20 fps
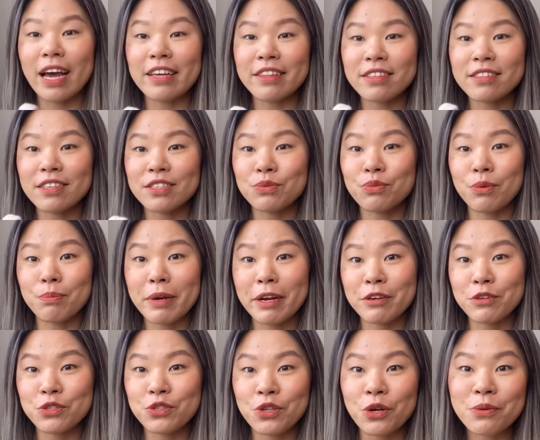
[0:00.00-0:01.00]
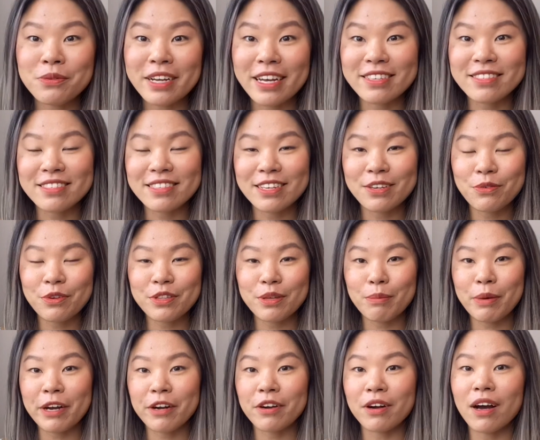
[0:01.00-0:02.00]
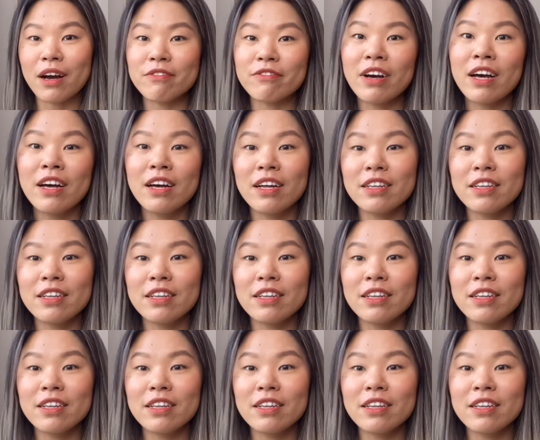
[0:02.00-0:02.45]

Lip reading: I think this will pair so nicely with a pair of